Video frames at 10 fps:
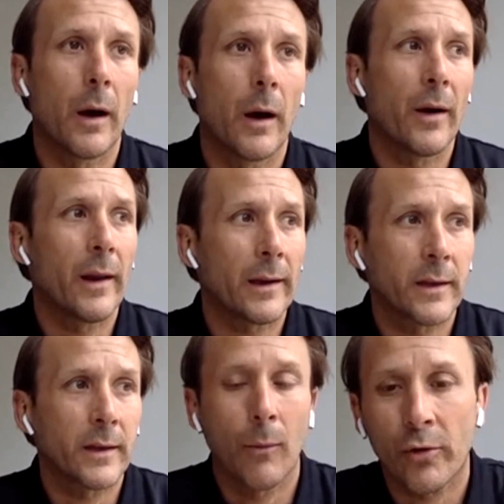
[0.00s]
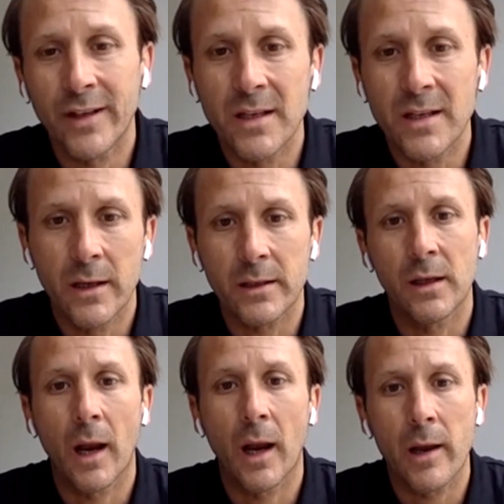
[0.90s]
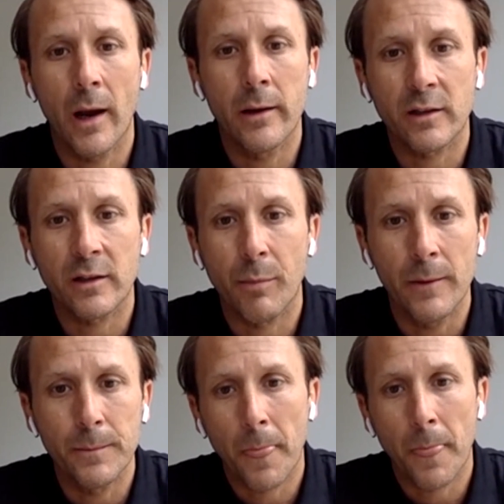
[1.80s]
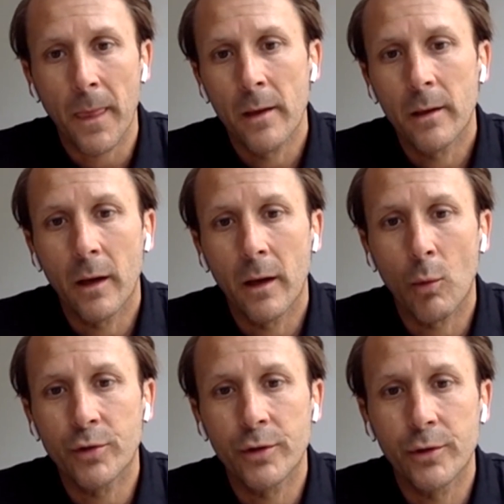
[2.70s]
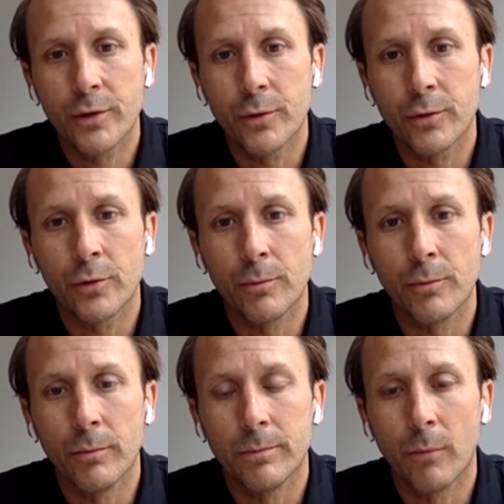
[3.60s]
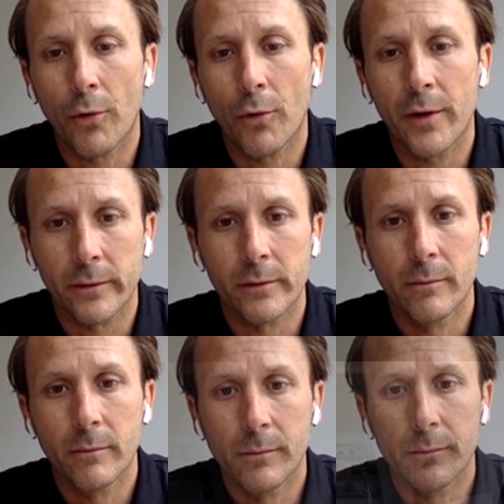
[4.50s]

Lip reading: Like I said, I was 10 years in La Liga in Spain and wanted to do more things.